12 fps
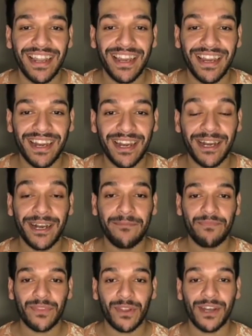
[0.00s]

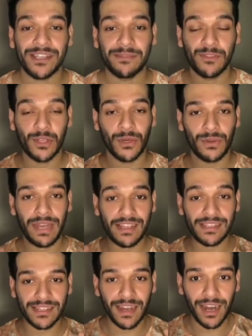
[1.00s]
Yeah, awesome. So
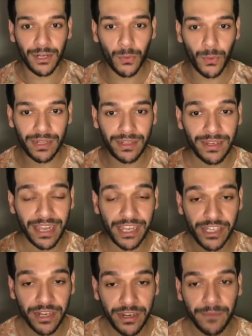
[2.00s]
let's start with the
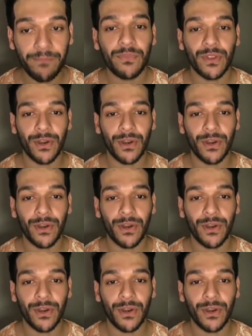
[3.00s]
agenda.